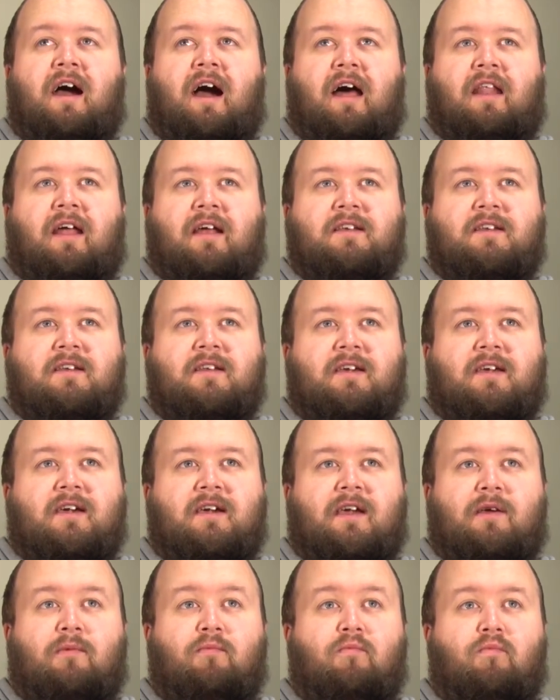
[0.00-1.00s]
and I did a
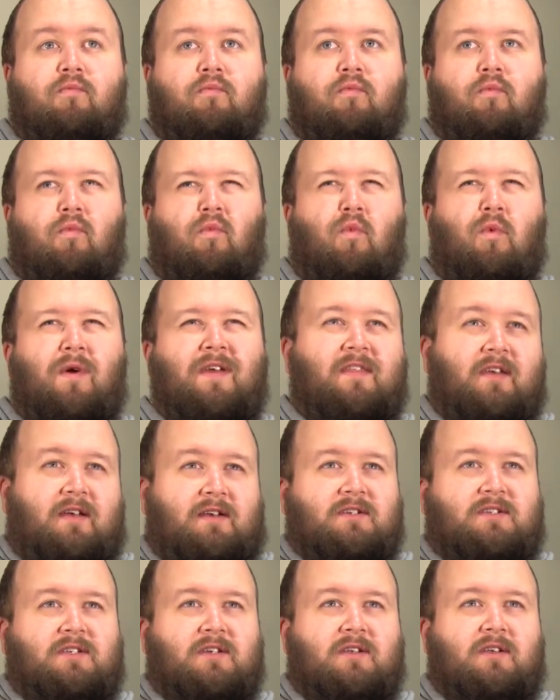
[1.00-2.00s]
gig in
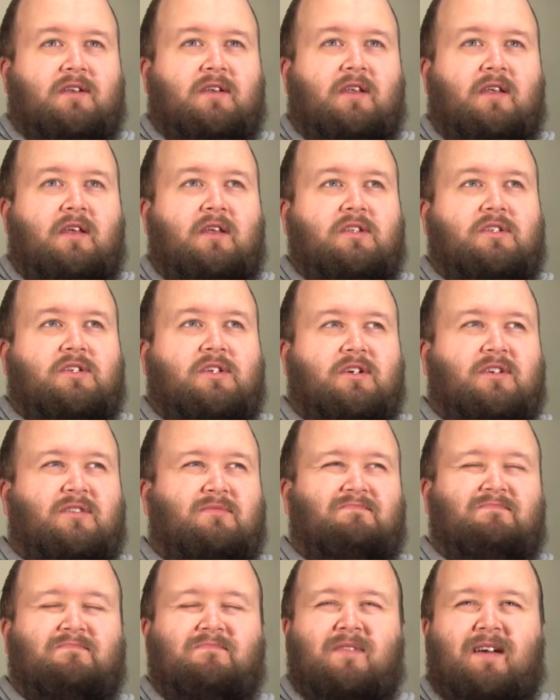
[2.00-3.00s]
Withington
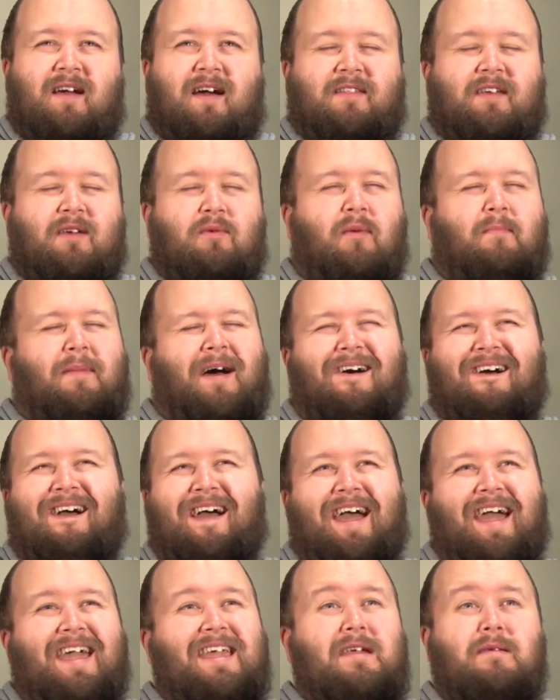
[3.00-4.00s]
to, I think,
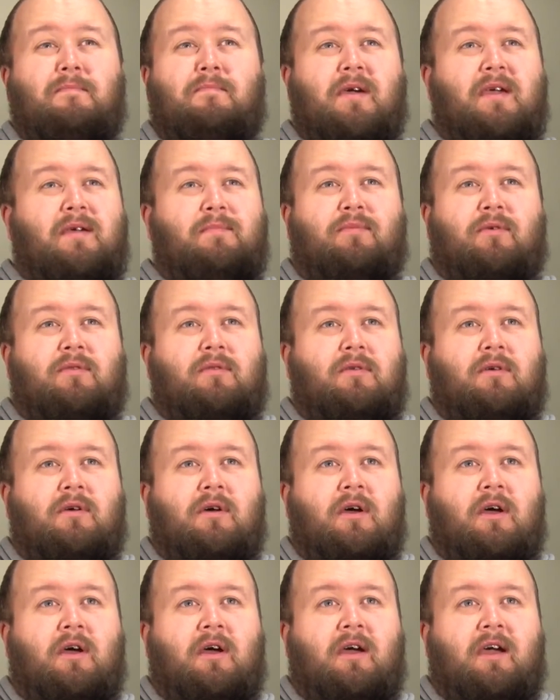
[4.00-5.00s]
about eight people
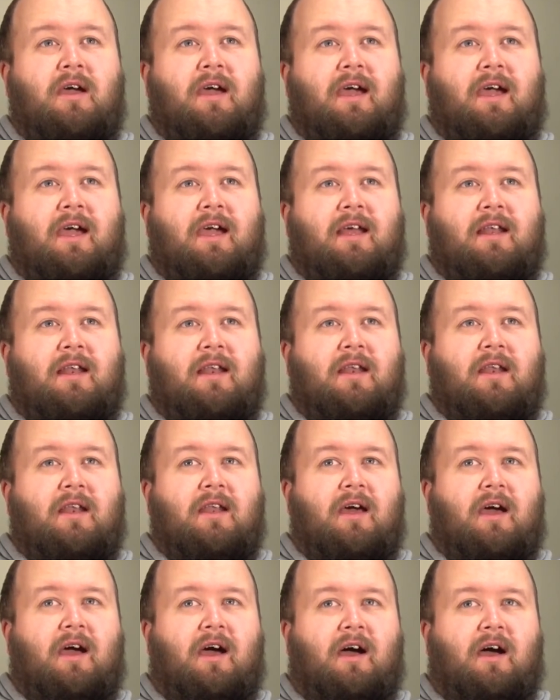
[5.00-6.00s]

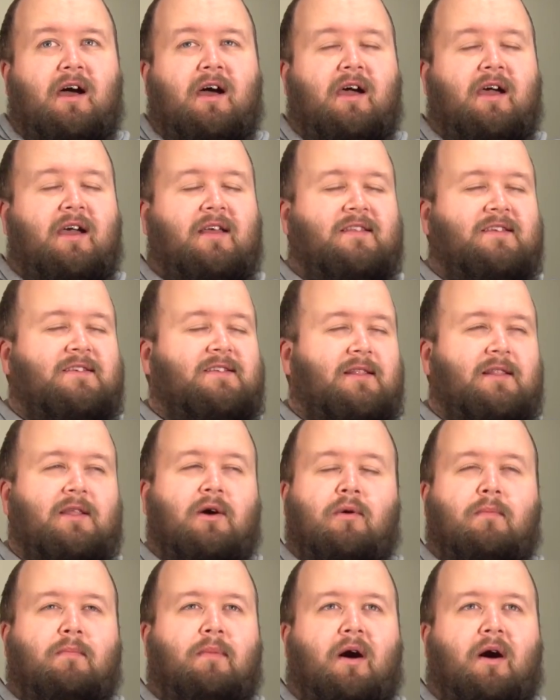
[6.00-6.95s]
in this little